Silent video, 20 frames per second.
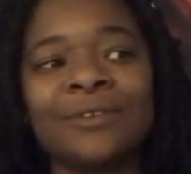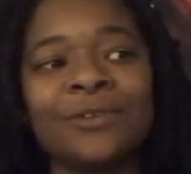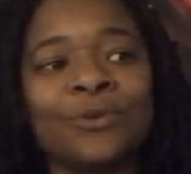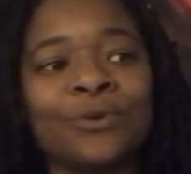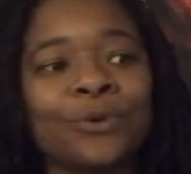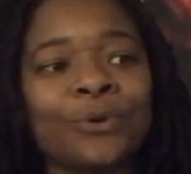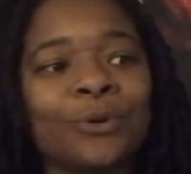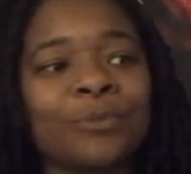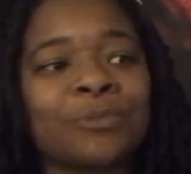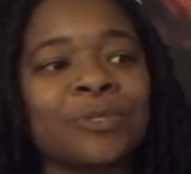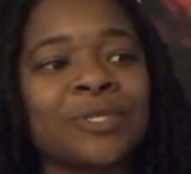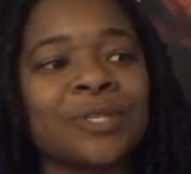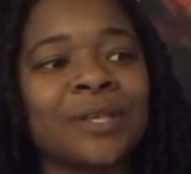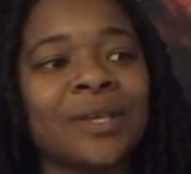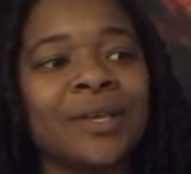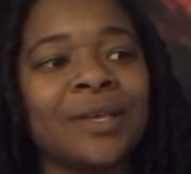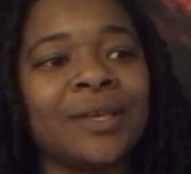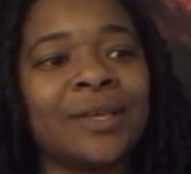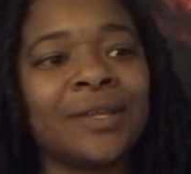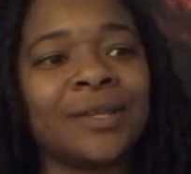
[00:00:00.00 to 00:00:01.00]
You know what I'm
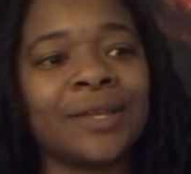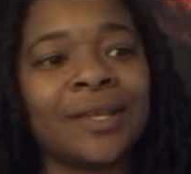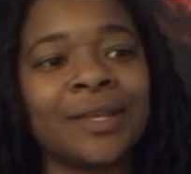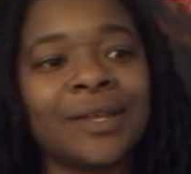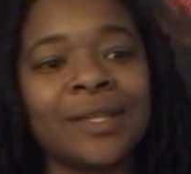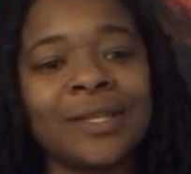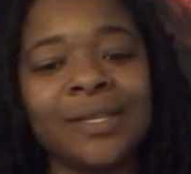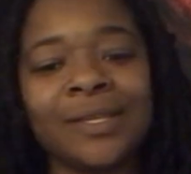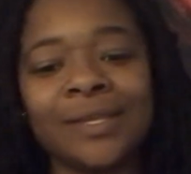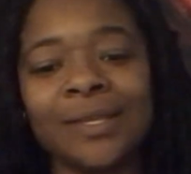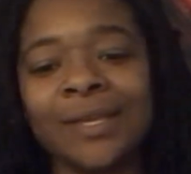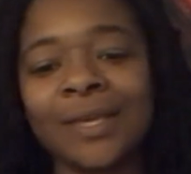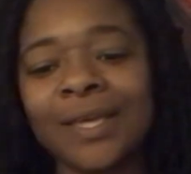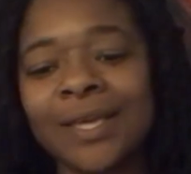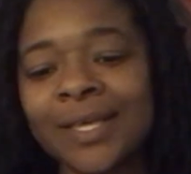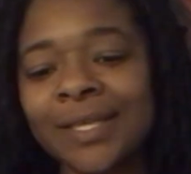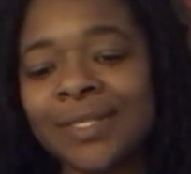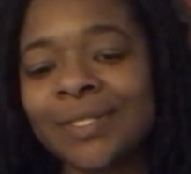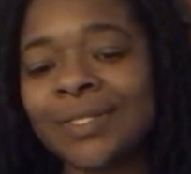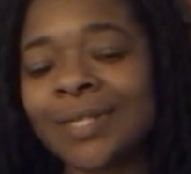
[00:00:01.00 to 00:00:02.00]
saying? That he
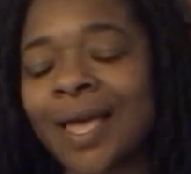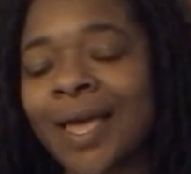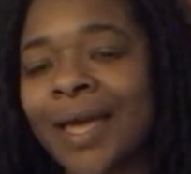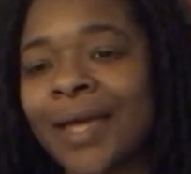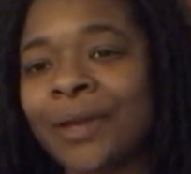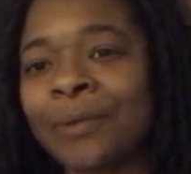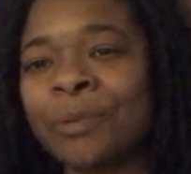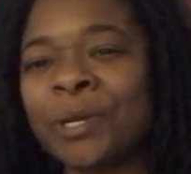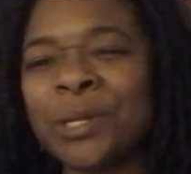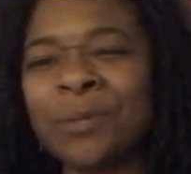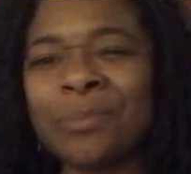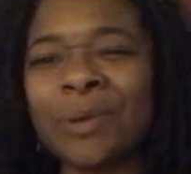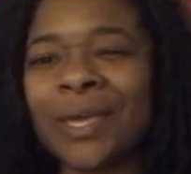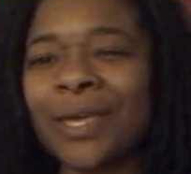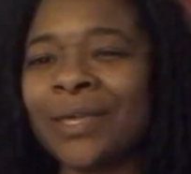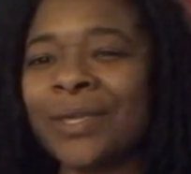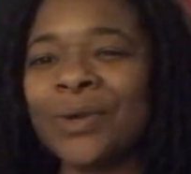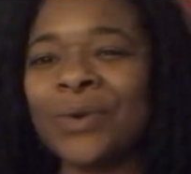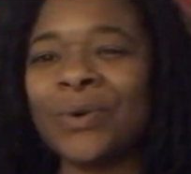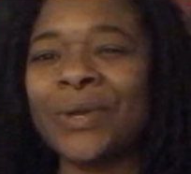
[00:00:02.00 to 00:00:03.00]
signed the money
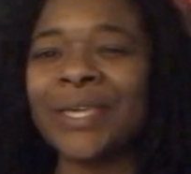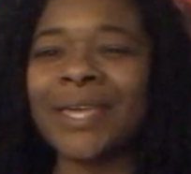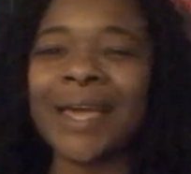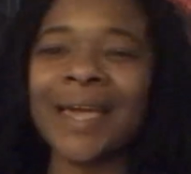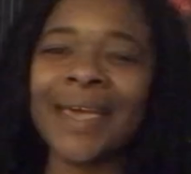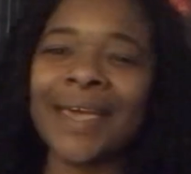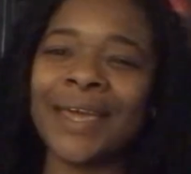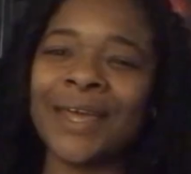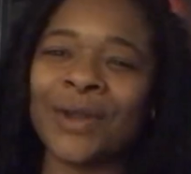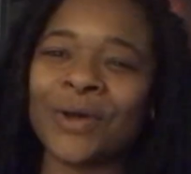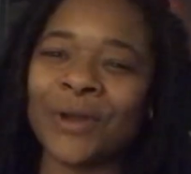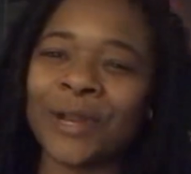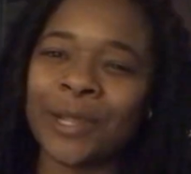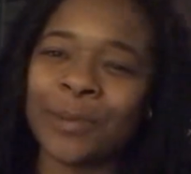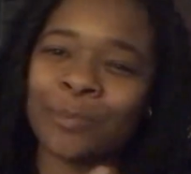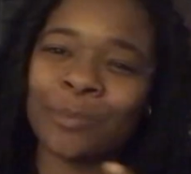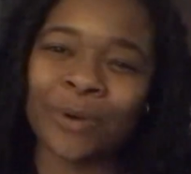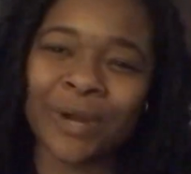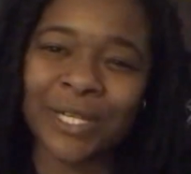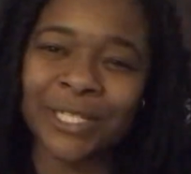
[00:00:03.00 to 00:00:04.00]
bag. Yo, and y'all had all
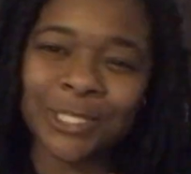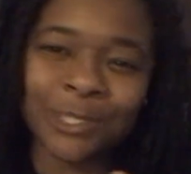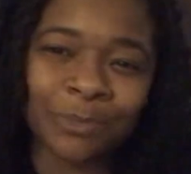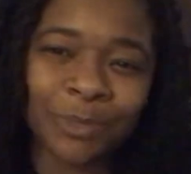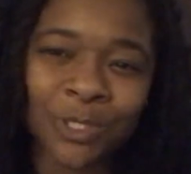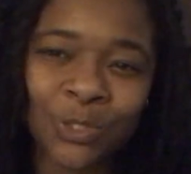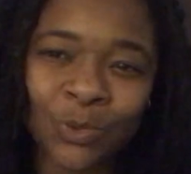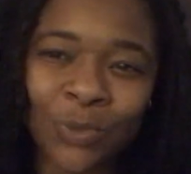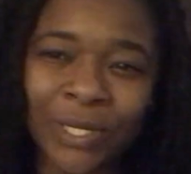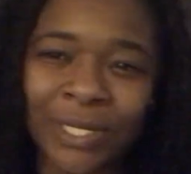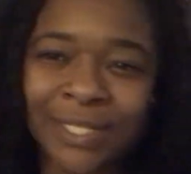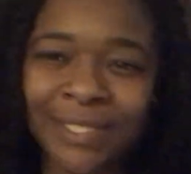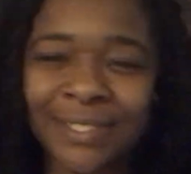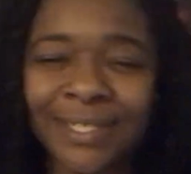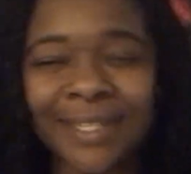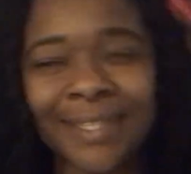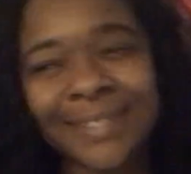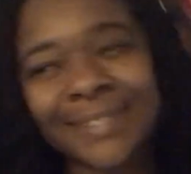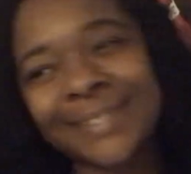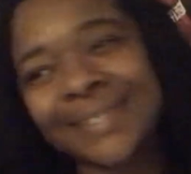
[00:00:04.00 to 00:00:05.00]
that pressure between each
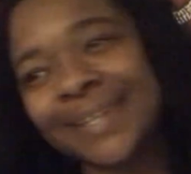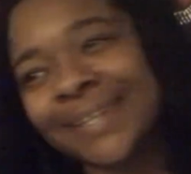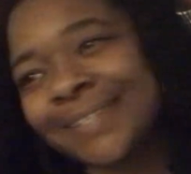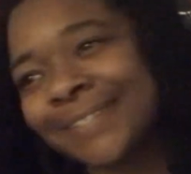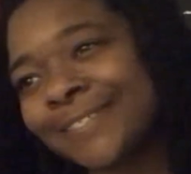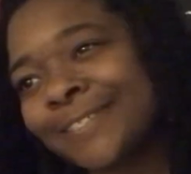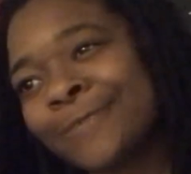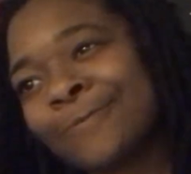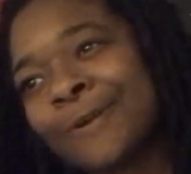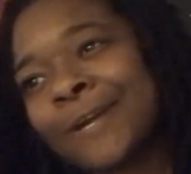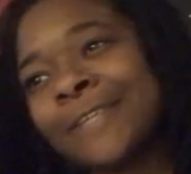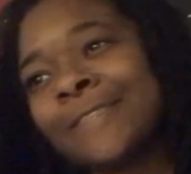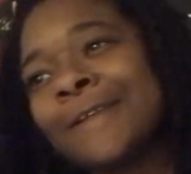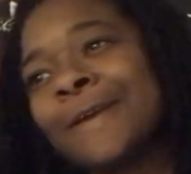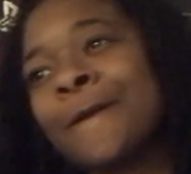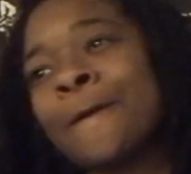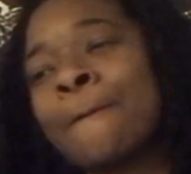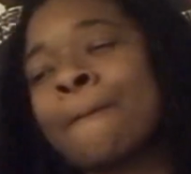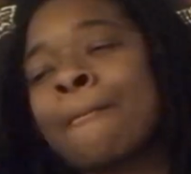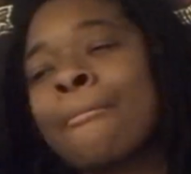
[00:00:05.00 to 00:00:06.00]
other. See that shit right
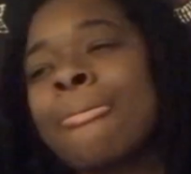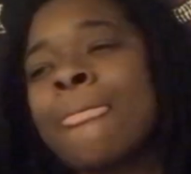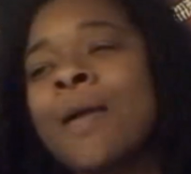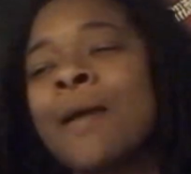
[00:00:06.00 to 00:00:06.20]
there.